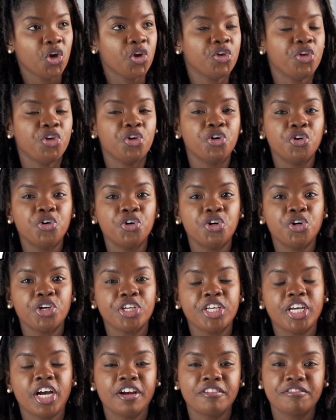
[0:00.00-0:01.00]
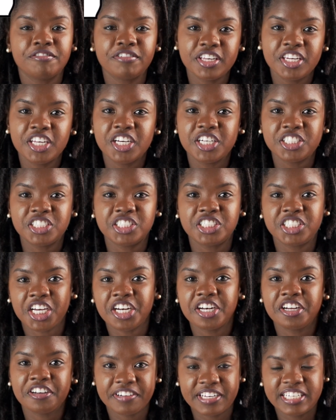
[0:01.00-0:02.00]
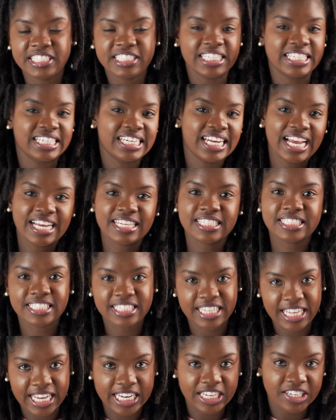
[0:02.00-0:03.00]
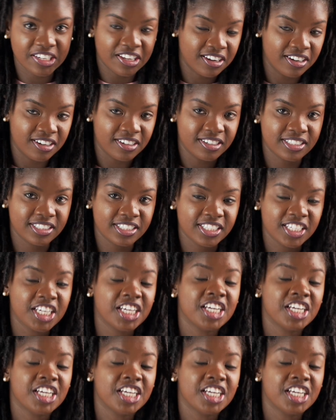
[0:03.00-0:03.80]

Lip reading: your videos generated $99.